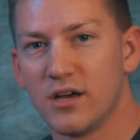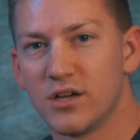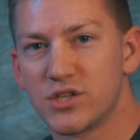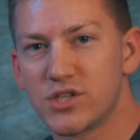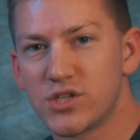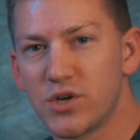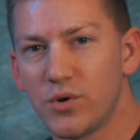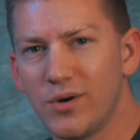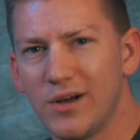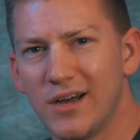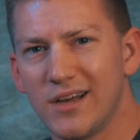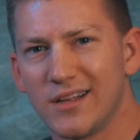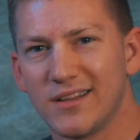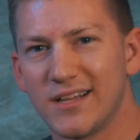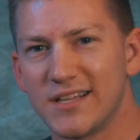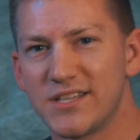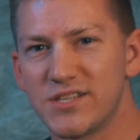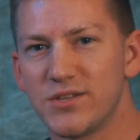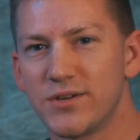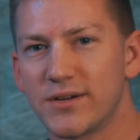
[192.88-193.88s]
So
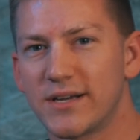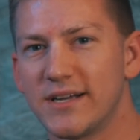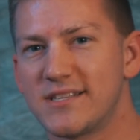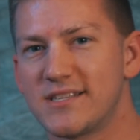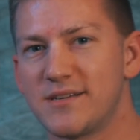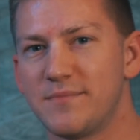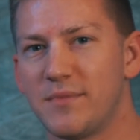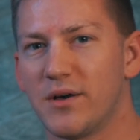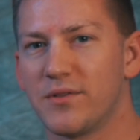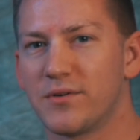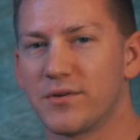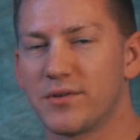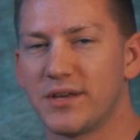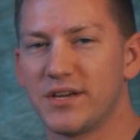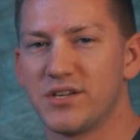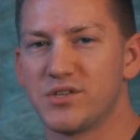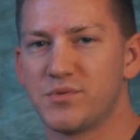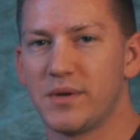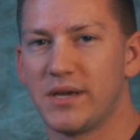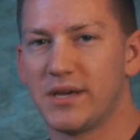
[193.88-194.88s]
let's look at some other
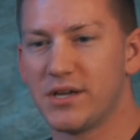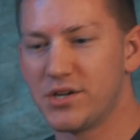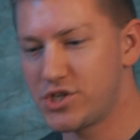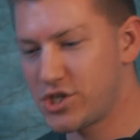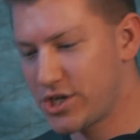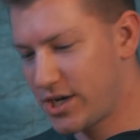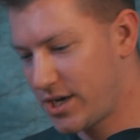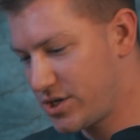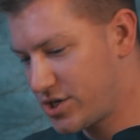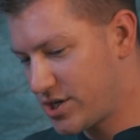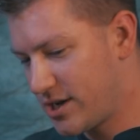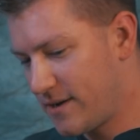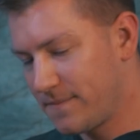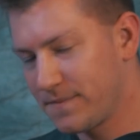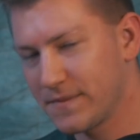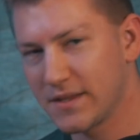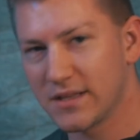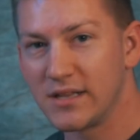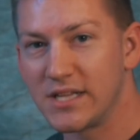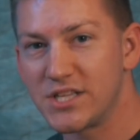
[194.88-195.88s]
things we can change.
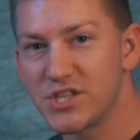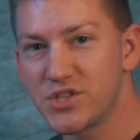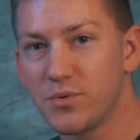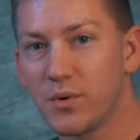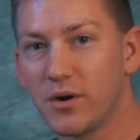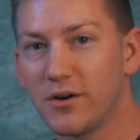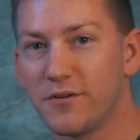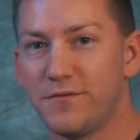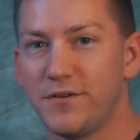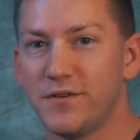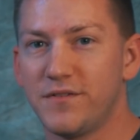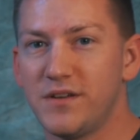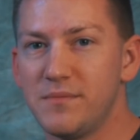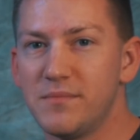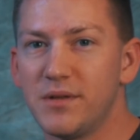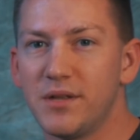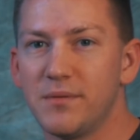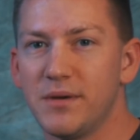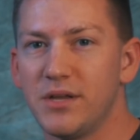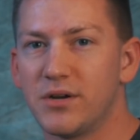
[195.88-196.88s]
Let's throw our
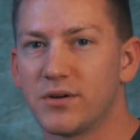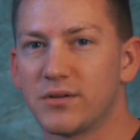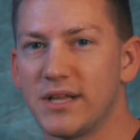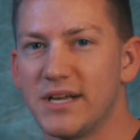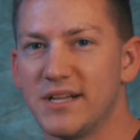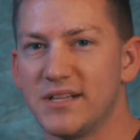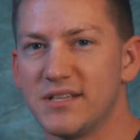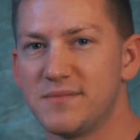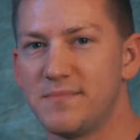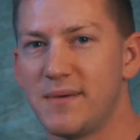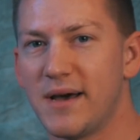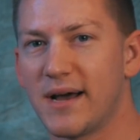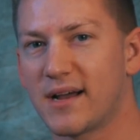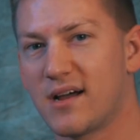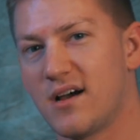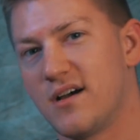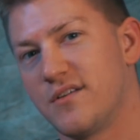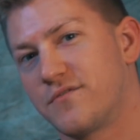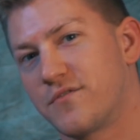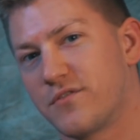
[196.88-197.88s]
50mm lens back
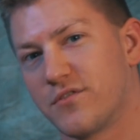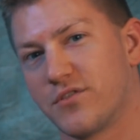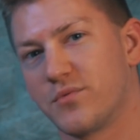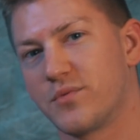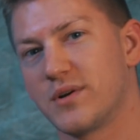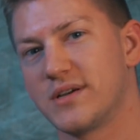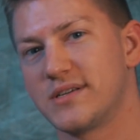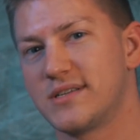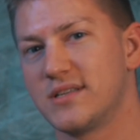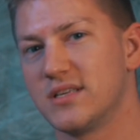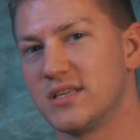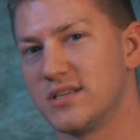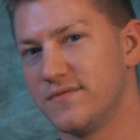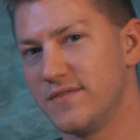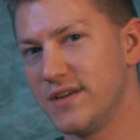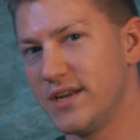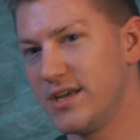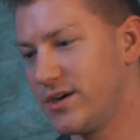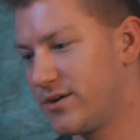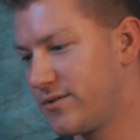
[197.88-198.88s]
on for the rest of this
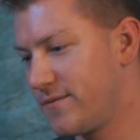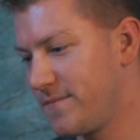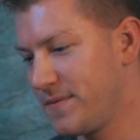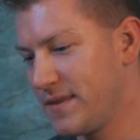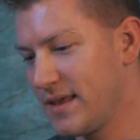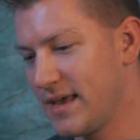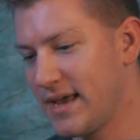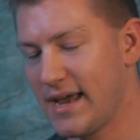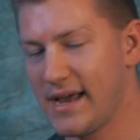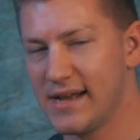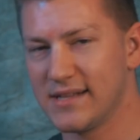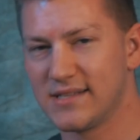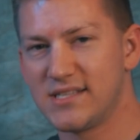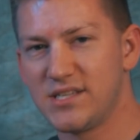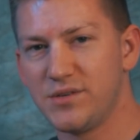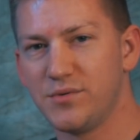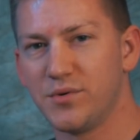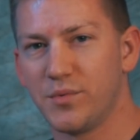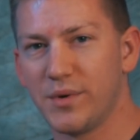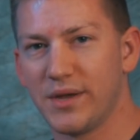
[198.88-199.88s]
video and
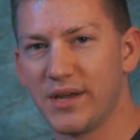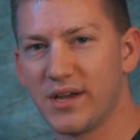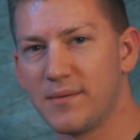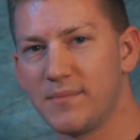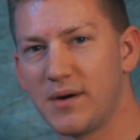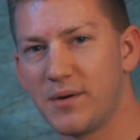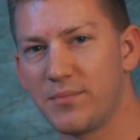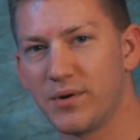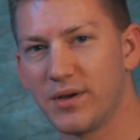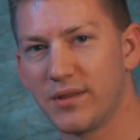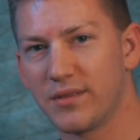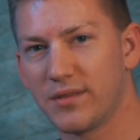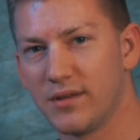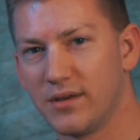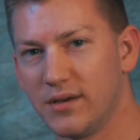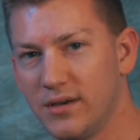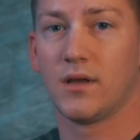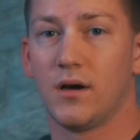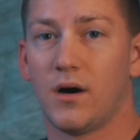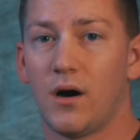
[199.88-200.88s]
see what we can come up with.
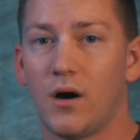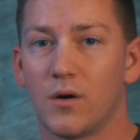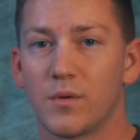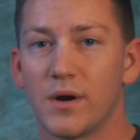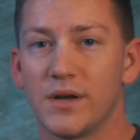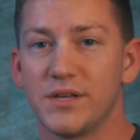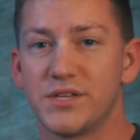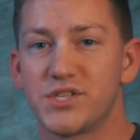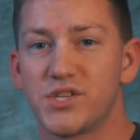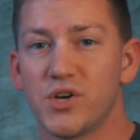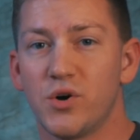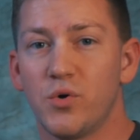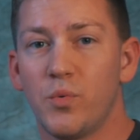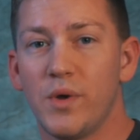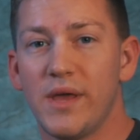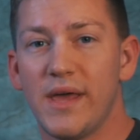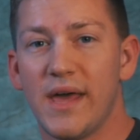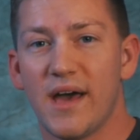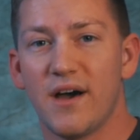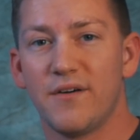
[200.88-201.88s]
All right, so
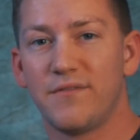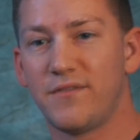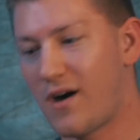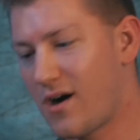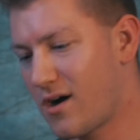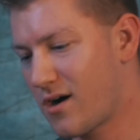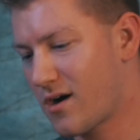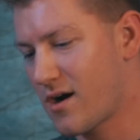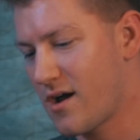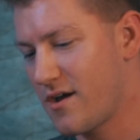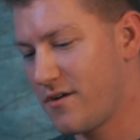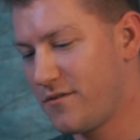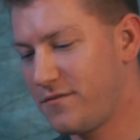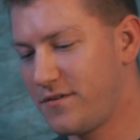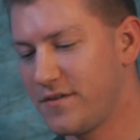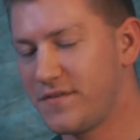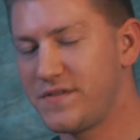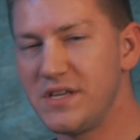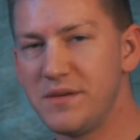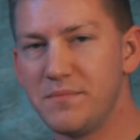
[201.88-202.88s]
we have our
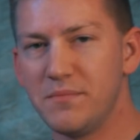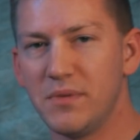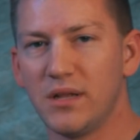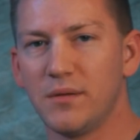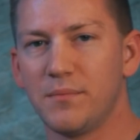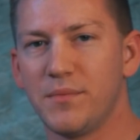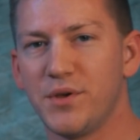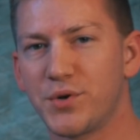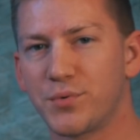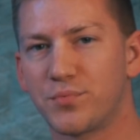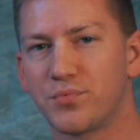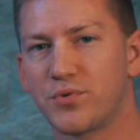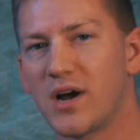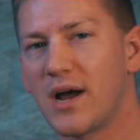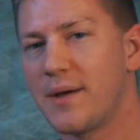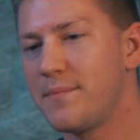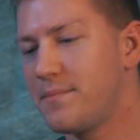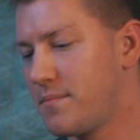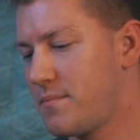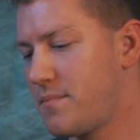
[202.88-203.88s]
50mm
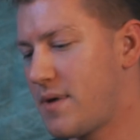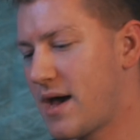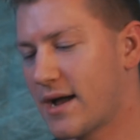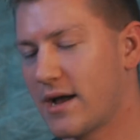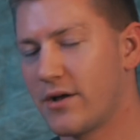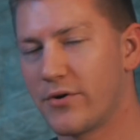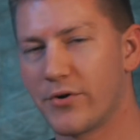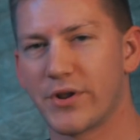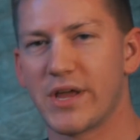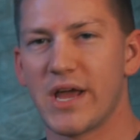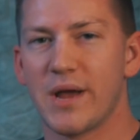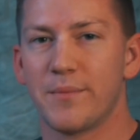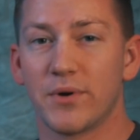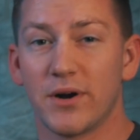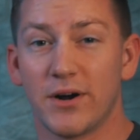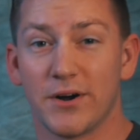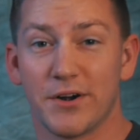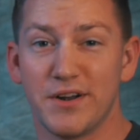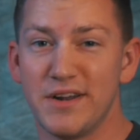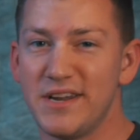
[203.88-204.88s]
prime back on our
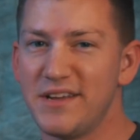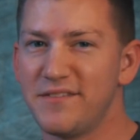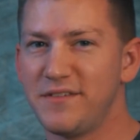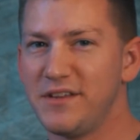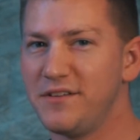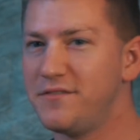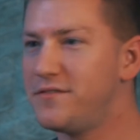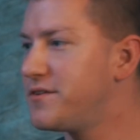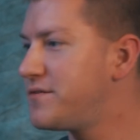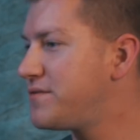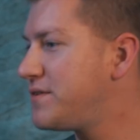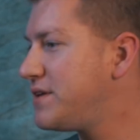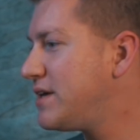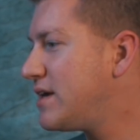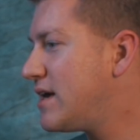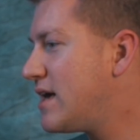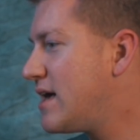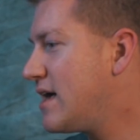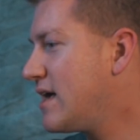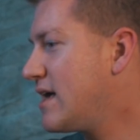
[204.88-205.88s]
camera, our nifty
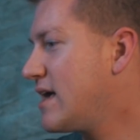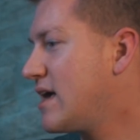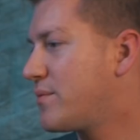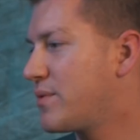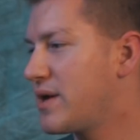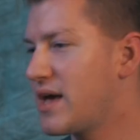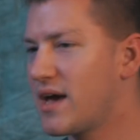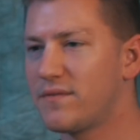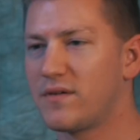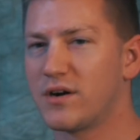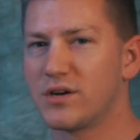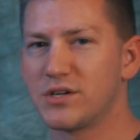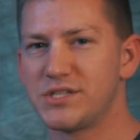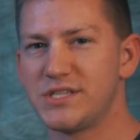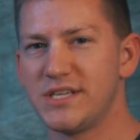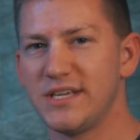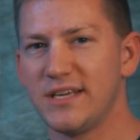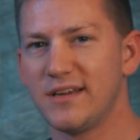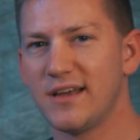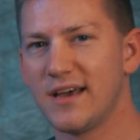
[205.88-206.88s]
50, and we have our
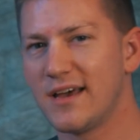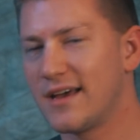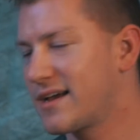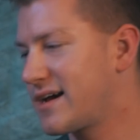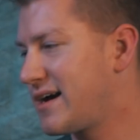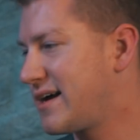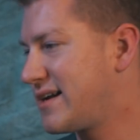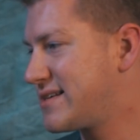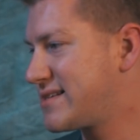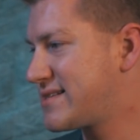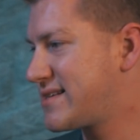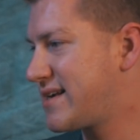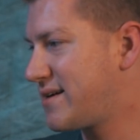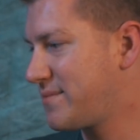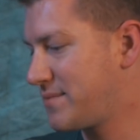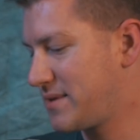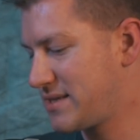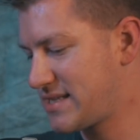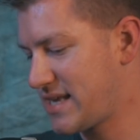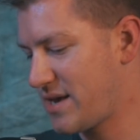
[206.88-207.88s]
scene kind of set
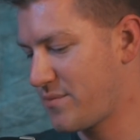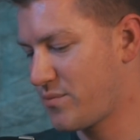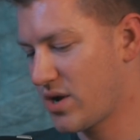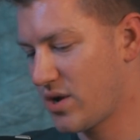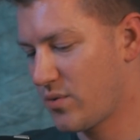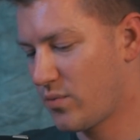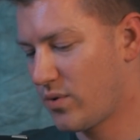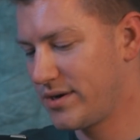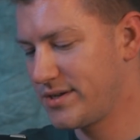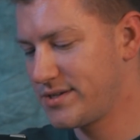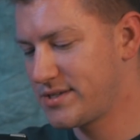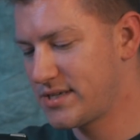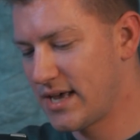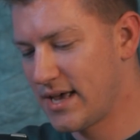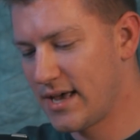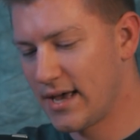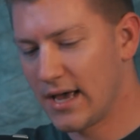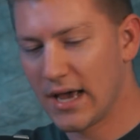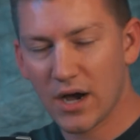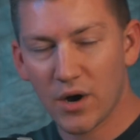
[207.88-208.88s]
up the same way it was.
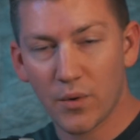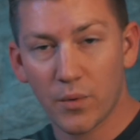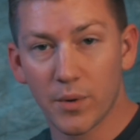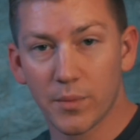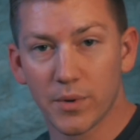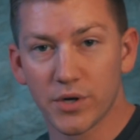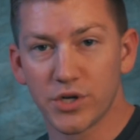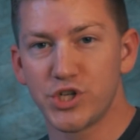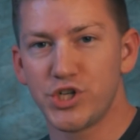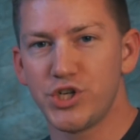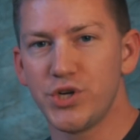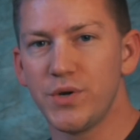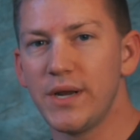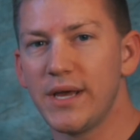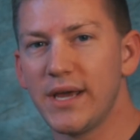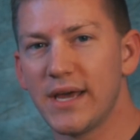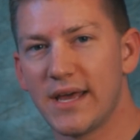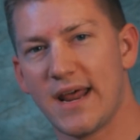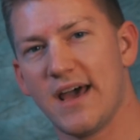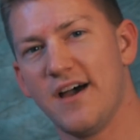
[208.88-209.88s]
We were
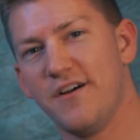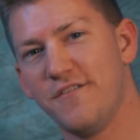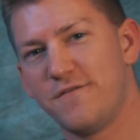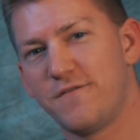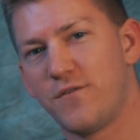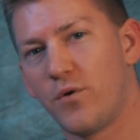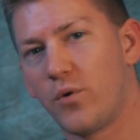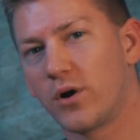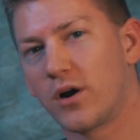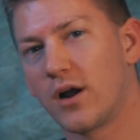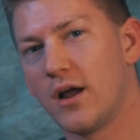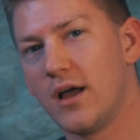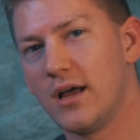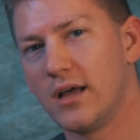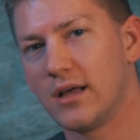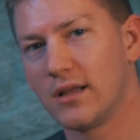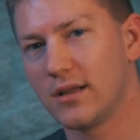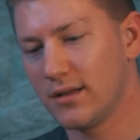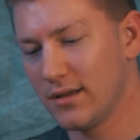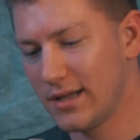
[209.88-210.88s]
shooting at f4.
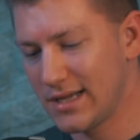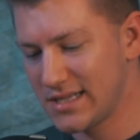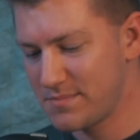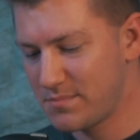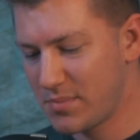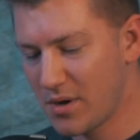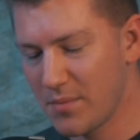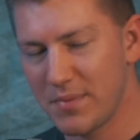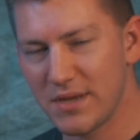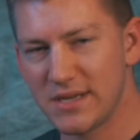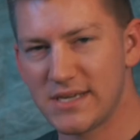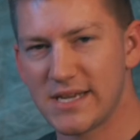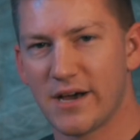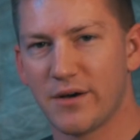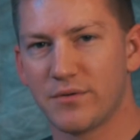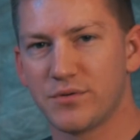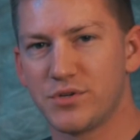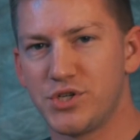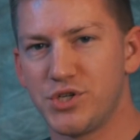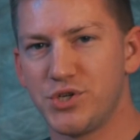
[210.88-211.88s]
Let's bump it
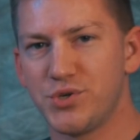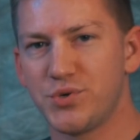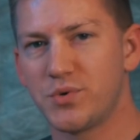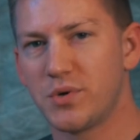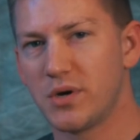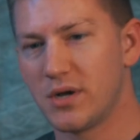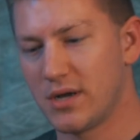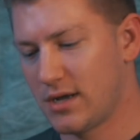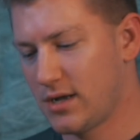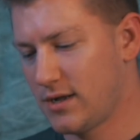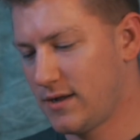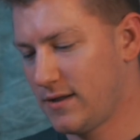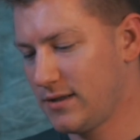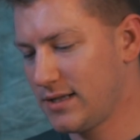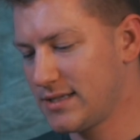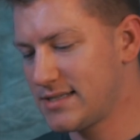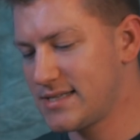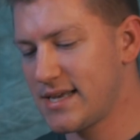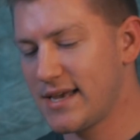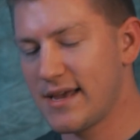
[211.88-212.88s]
down to,
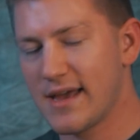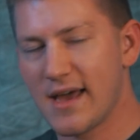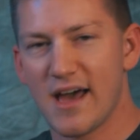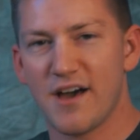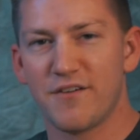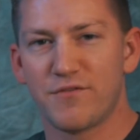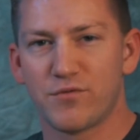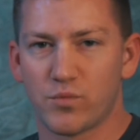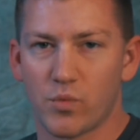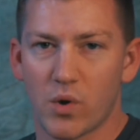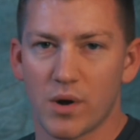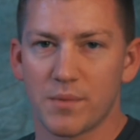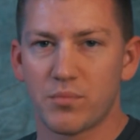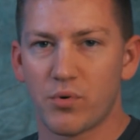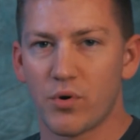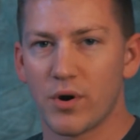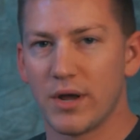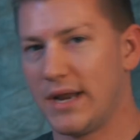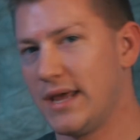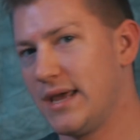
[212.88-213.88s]
let's say
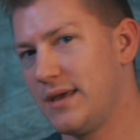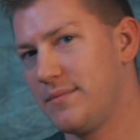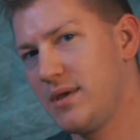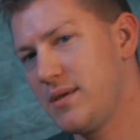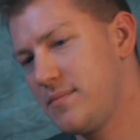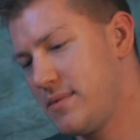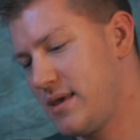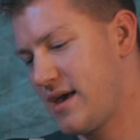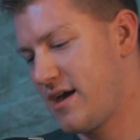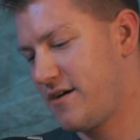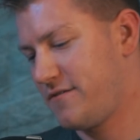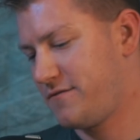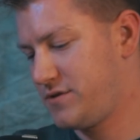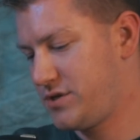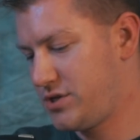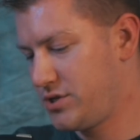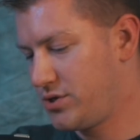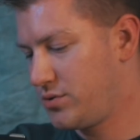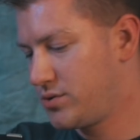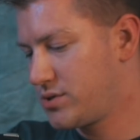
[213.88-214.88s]
f1.8, maybe
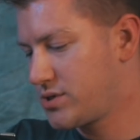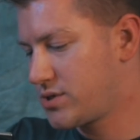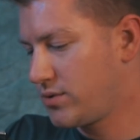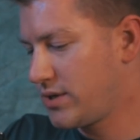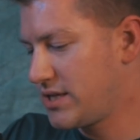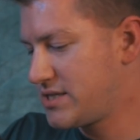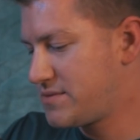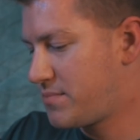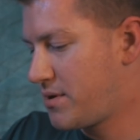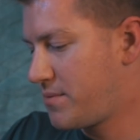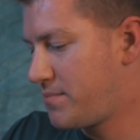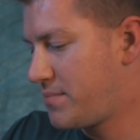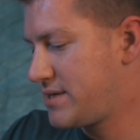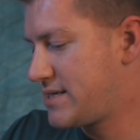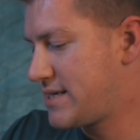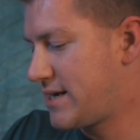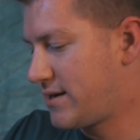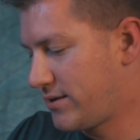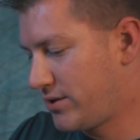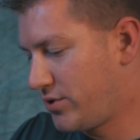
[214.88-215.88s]
f2. So let's bump it
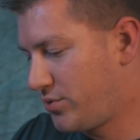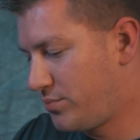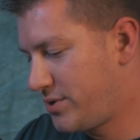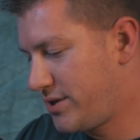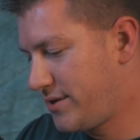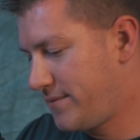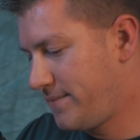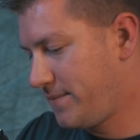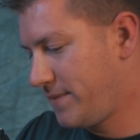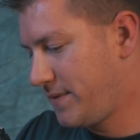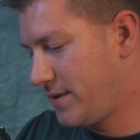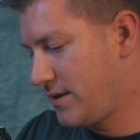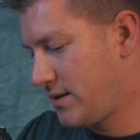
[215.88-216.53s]
down a little bit.